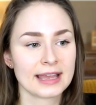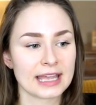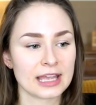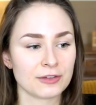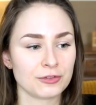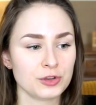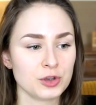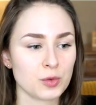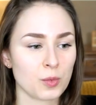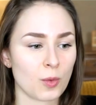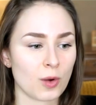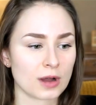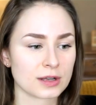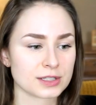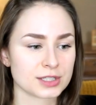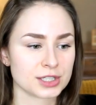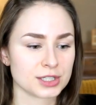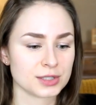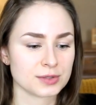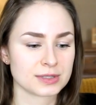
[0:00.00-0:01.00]
If you
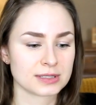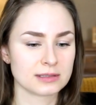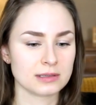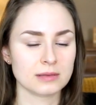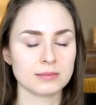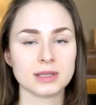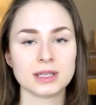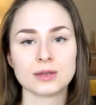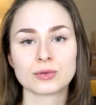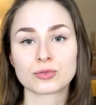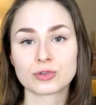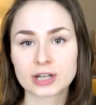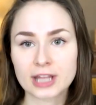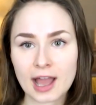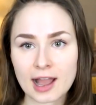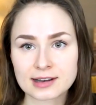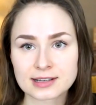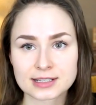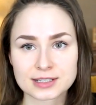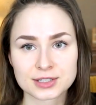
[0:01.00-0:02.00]
want to see me
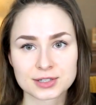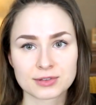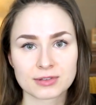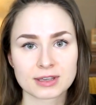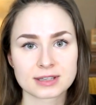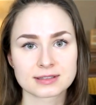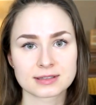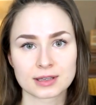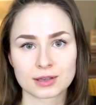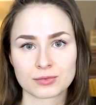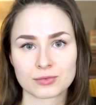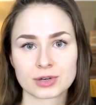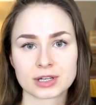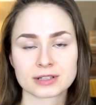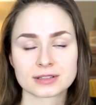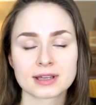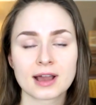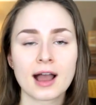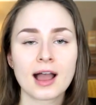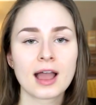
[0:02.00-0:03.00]
reacting to this in
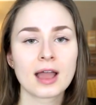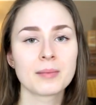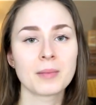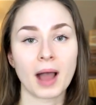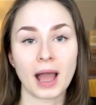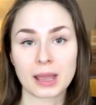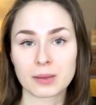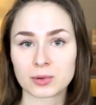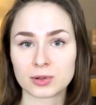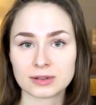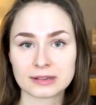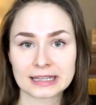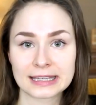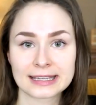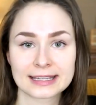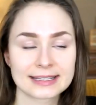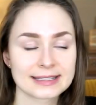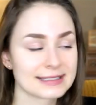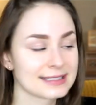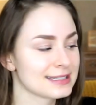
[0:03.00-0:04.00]
real time, I will
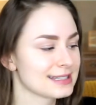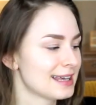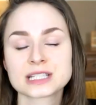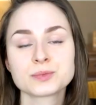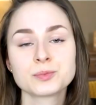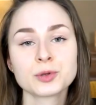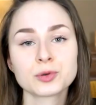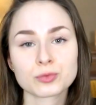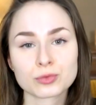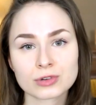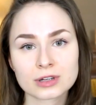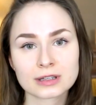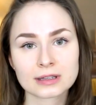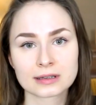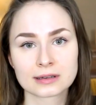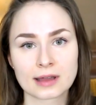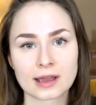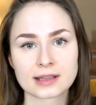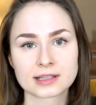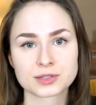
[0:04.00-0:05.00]
link it. It's been
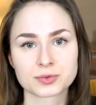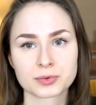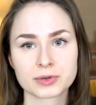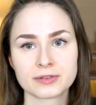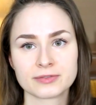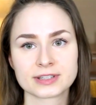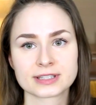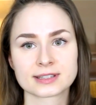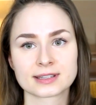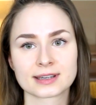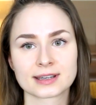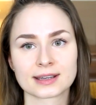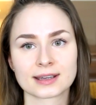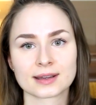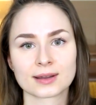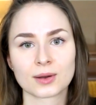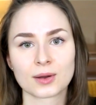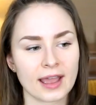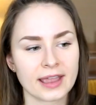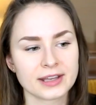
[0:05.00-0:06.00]
really nice
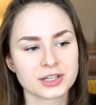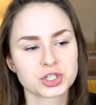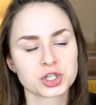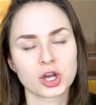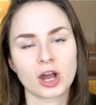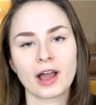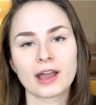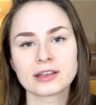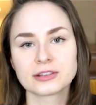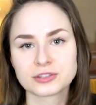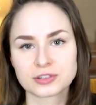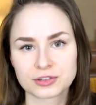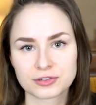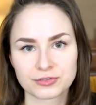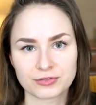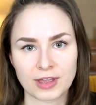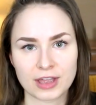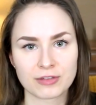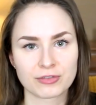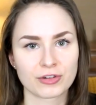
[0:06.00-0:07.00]
revisiting a childhood
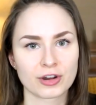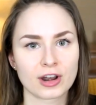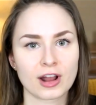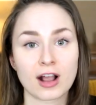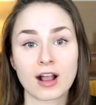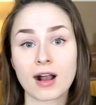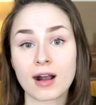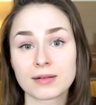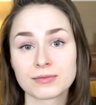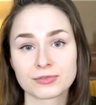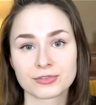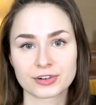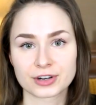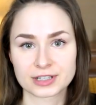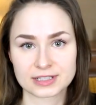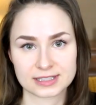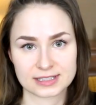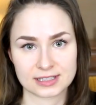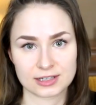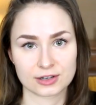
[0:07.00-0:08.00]
favorite, a
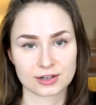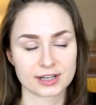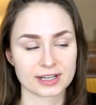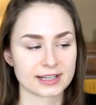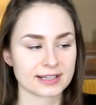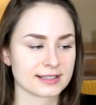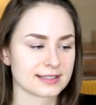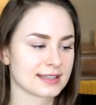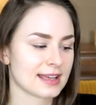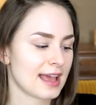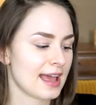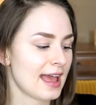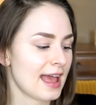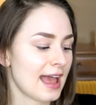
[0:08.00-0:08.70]
comfort series.